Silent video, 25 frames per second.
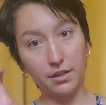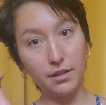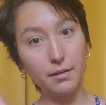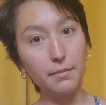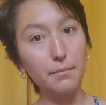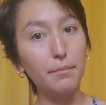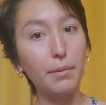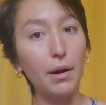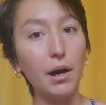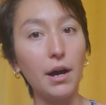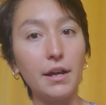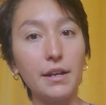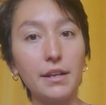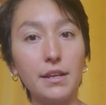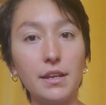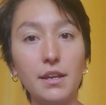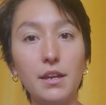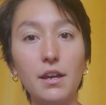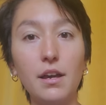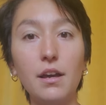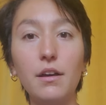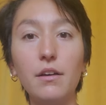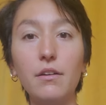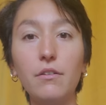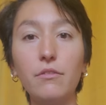body
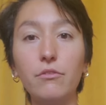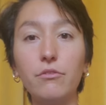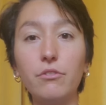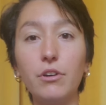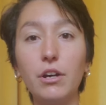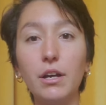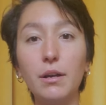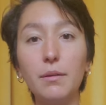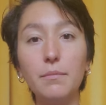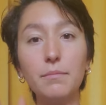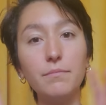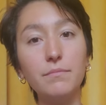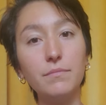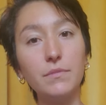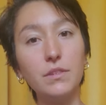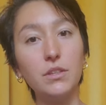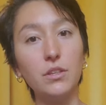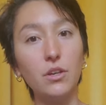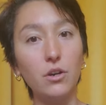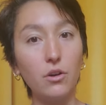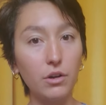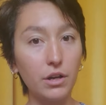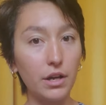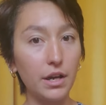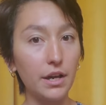of
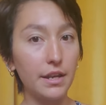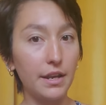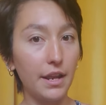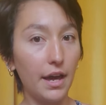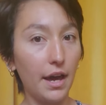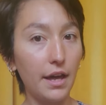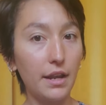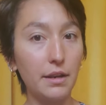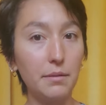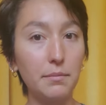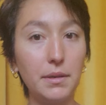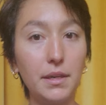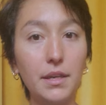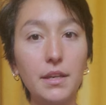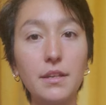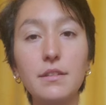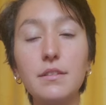yoga anatomy.